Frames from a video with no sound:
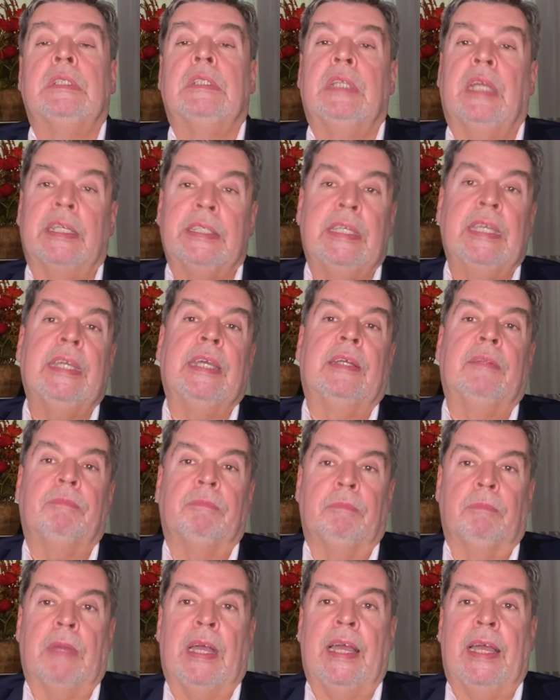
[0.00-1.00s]
Again,
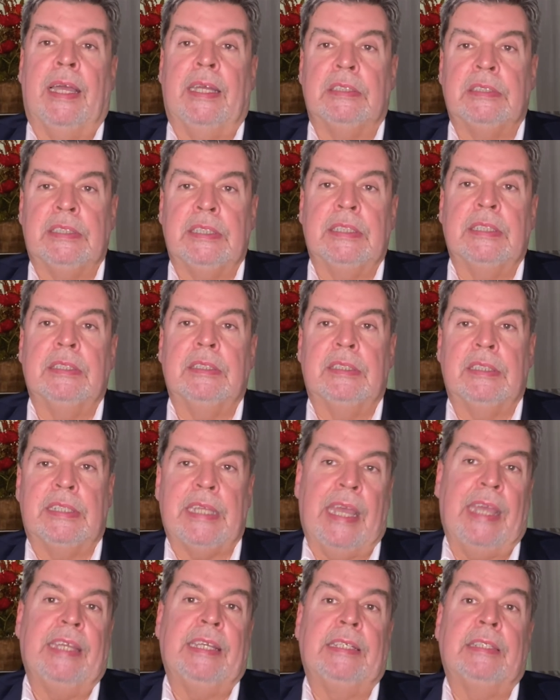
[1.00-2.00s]
my idea of the
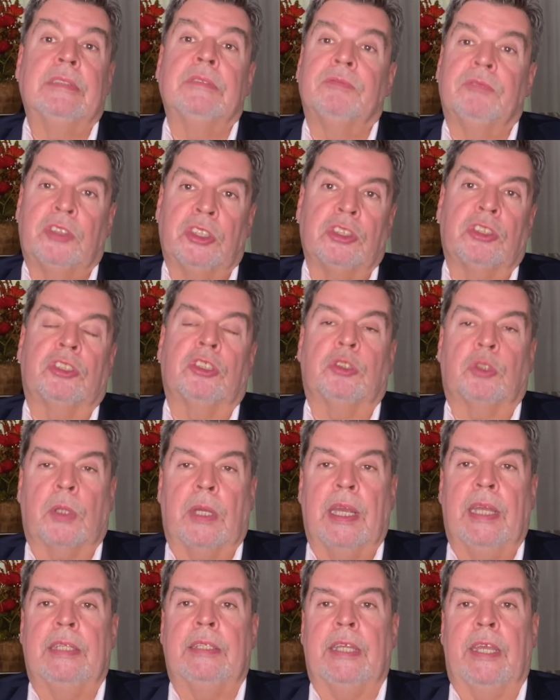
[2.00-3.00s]
day, just to
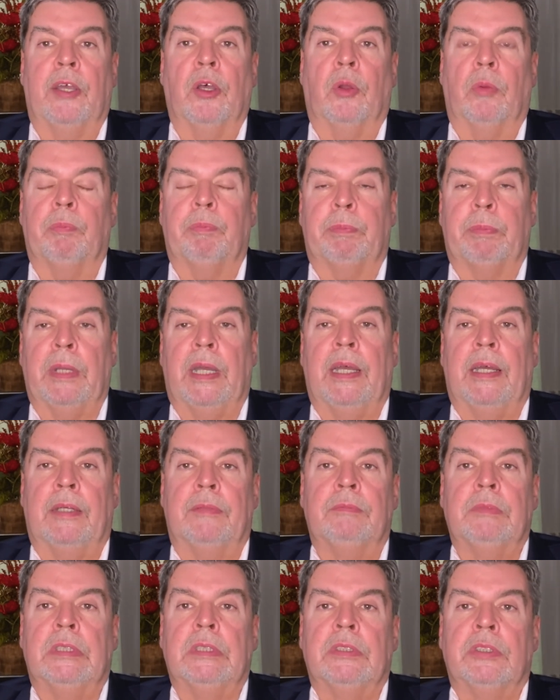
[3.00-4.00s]
try and help
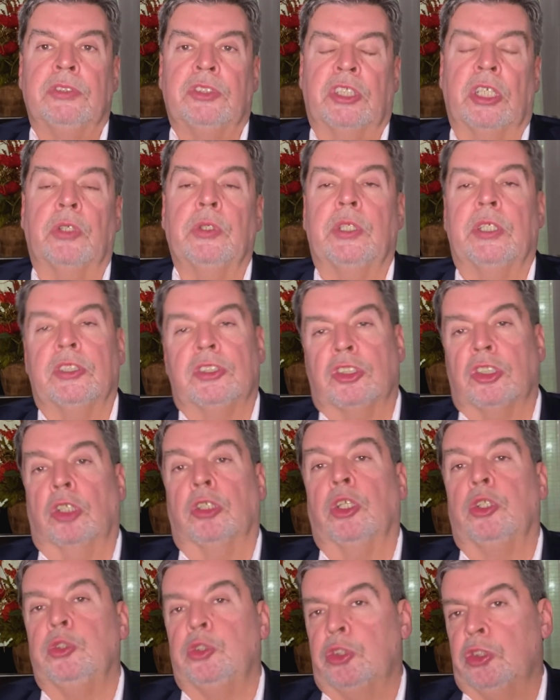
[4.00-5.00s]
show you a
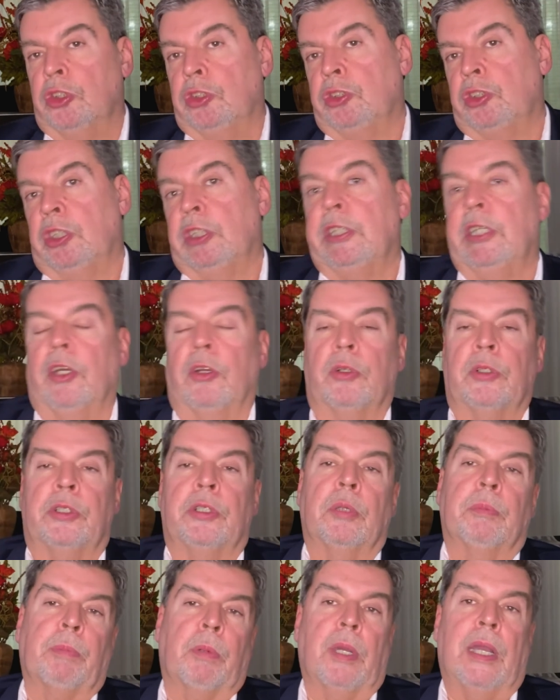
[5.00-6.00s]
solution to the
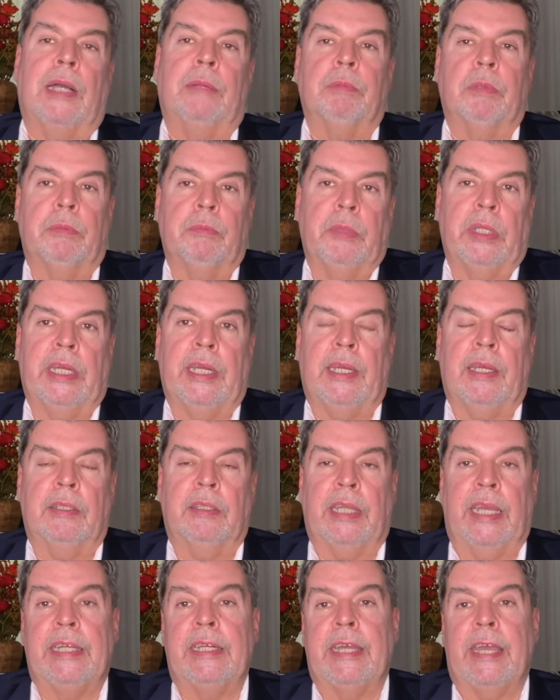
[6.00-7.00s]
earlier problem that I
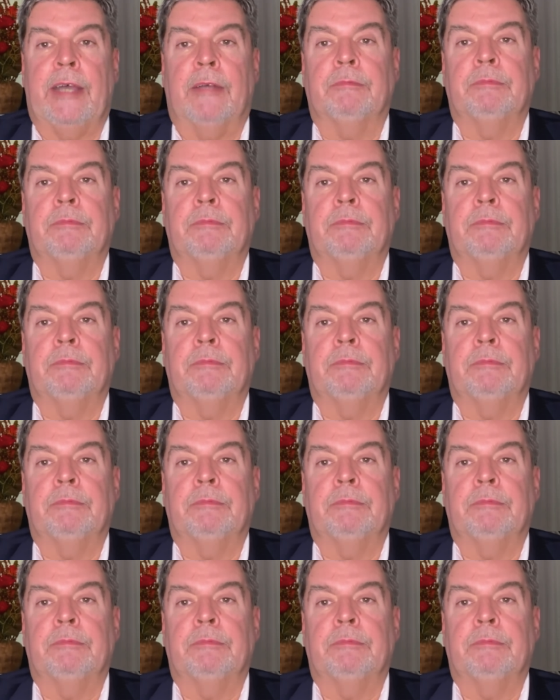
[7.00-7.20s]
laid out.